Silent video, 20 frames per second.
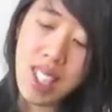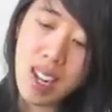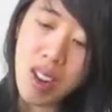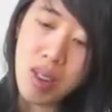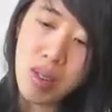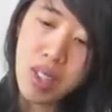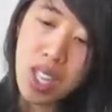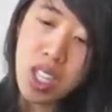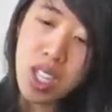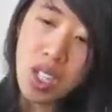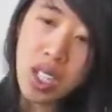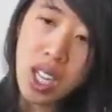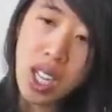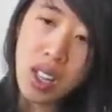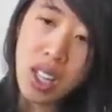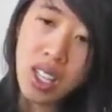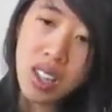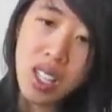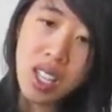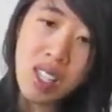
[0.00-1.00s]
know, they turn out
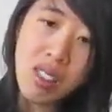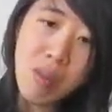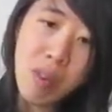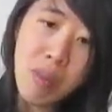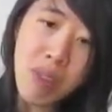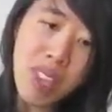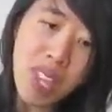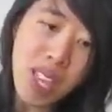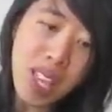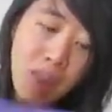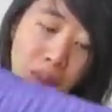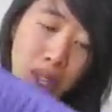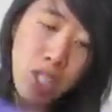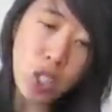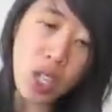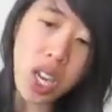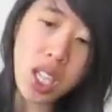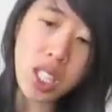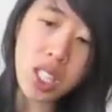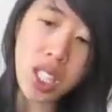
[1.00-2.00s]
like this. Maybe they can be
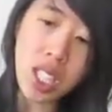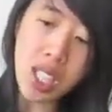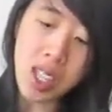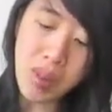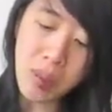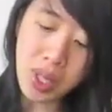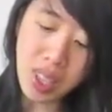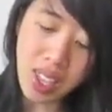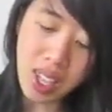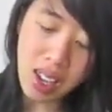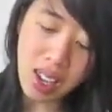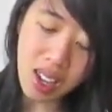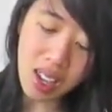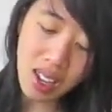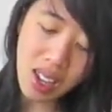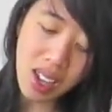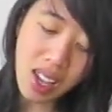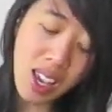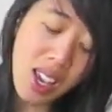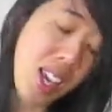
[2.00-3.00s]
dry cleaned, but then
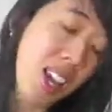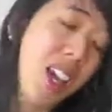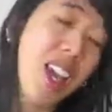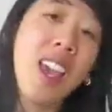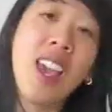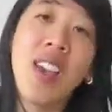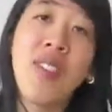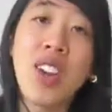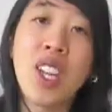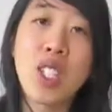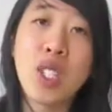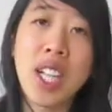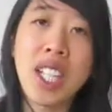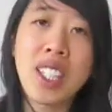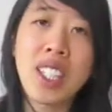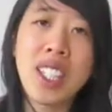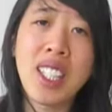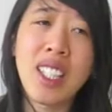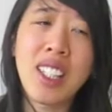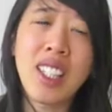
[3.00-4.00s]
if I dry
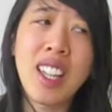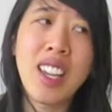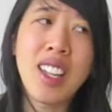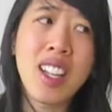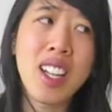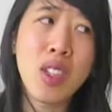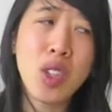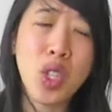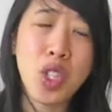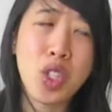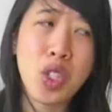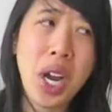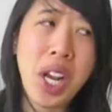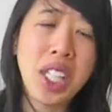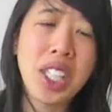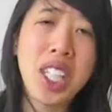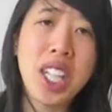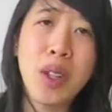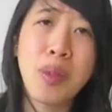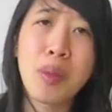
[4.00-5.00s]
clean, then the dry
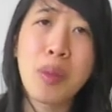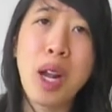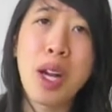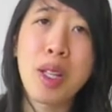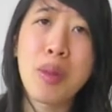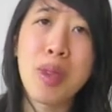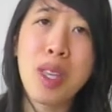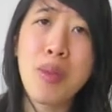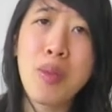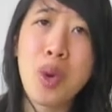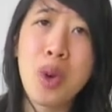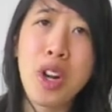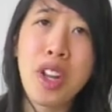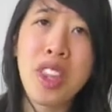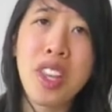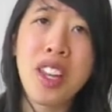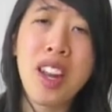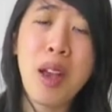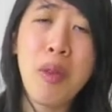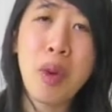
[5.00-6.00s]
cleaning would probably be more
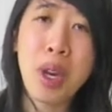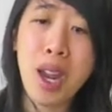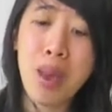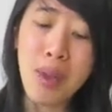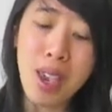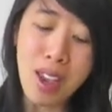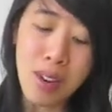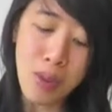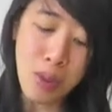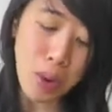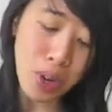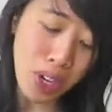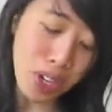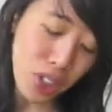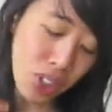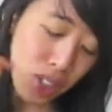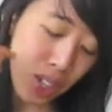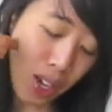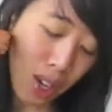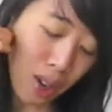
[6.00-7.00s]
than what I paid for it.
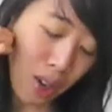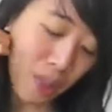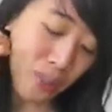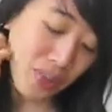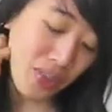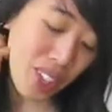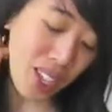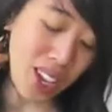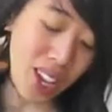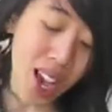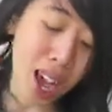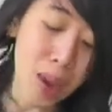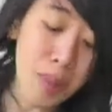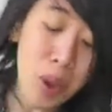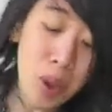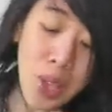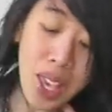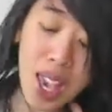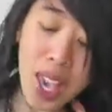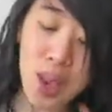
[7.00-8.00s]
So
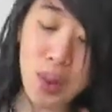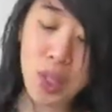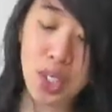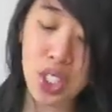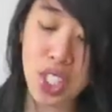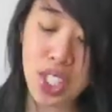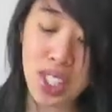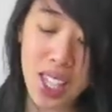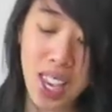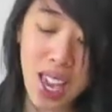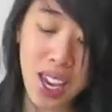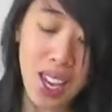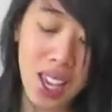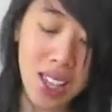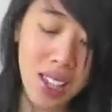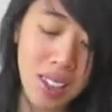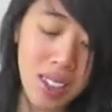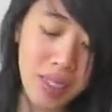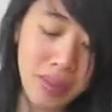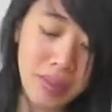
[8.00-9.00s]
I'm okay with just
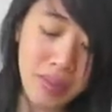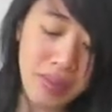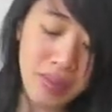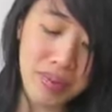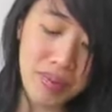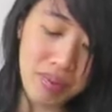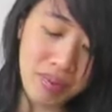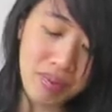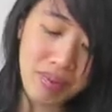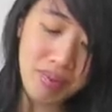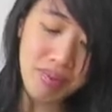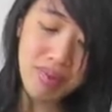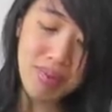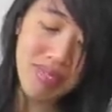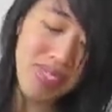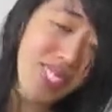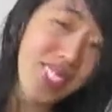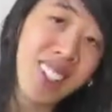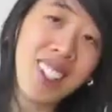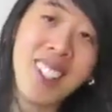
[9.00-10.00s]
getting,
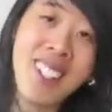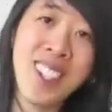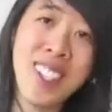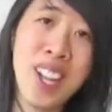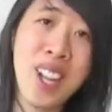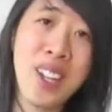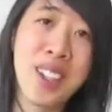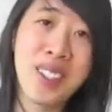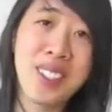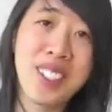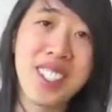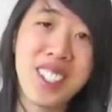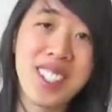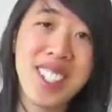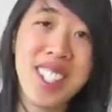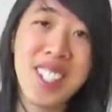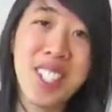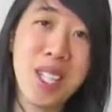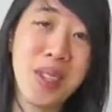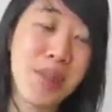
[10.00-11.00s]
you know, just
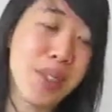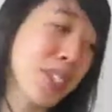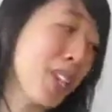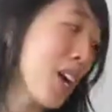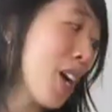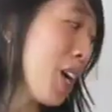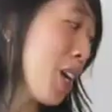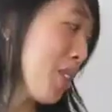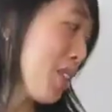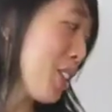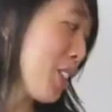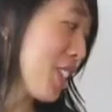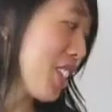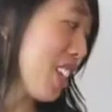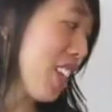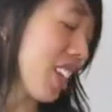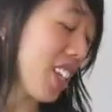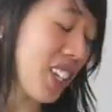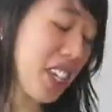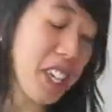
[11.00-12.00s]
like cheap scarves,
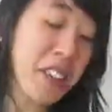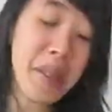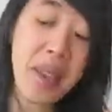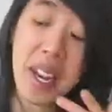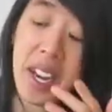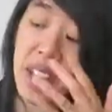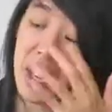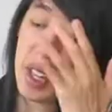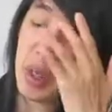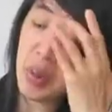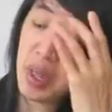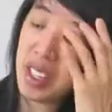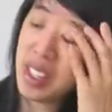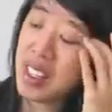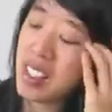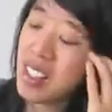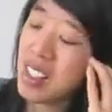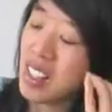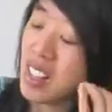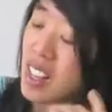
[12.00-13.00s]
just like keep getting new
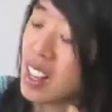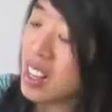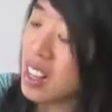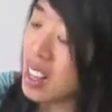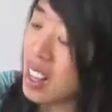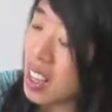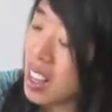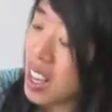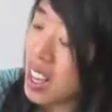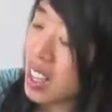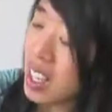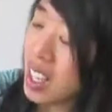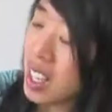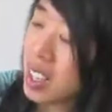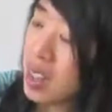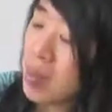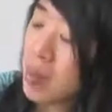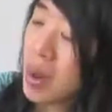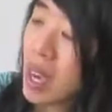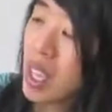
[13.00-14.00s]
ones.
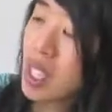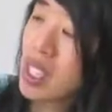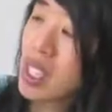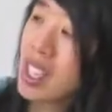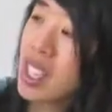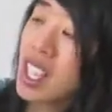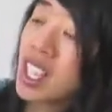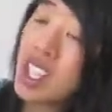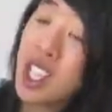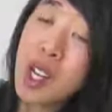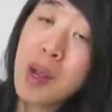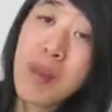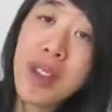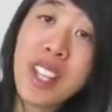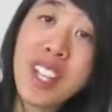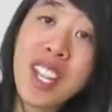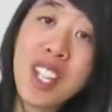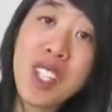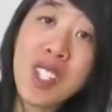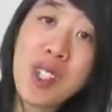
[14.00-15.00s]
Then my these are
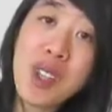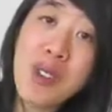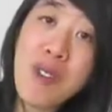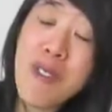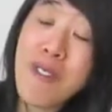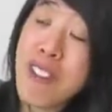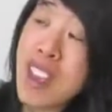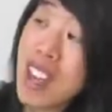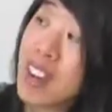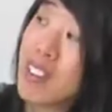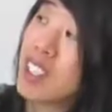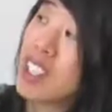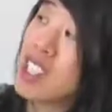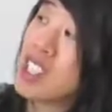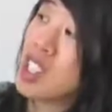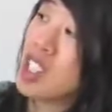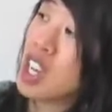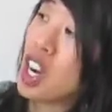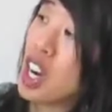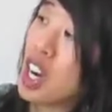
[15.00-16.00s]
my next two favorite
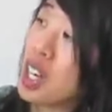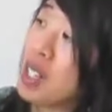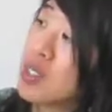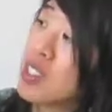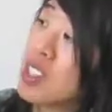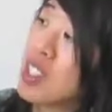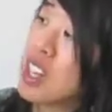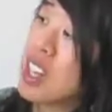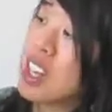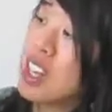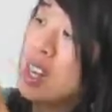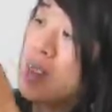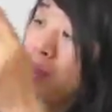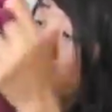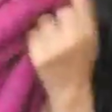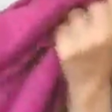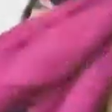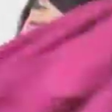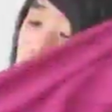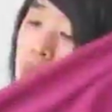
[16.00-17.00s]
scarves. Um,
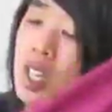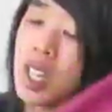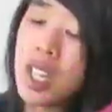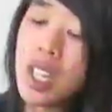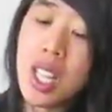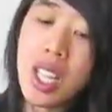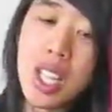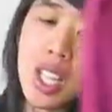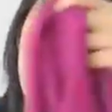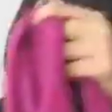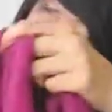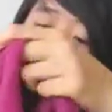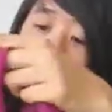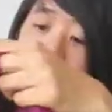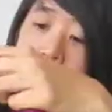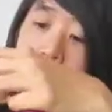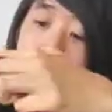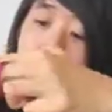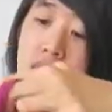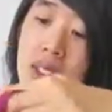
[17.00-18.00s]
this one
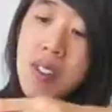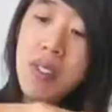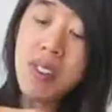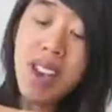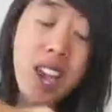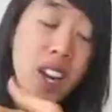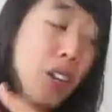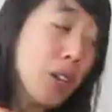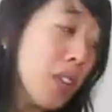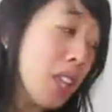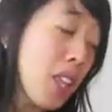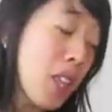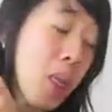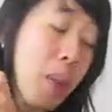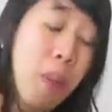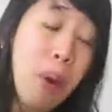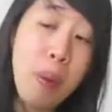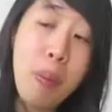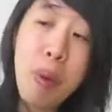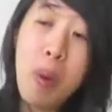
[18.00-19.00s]
is even fatter than the
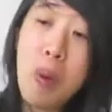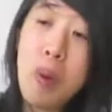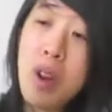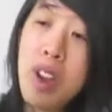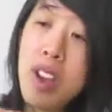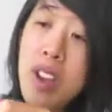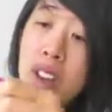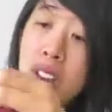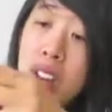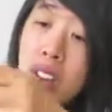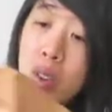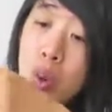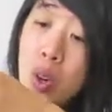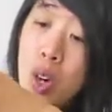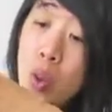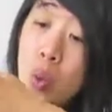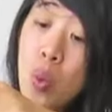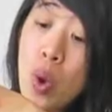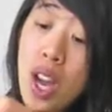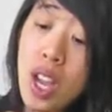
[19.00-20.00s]
purple one,
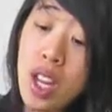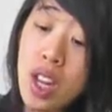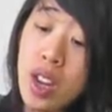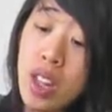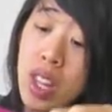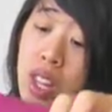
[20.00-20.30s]
or wider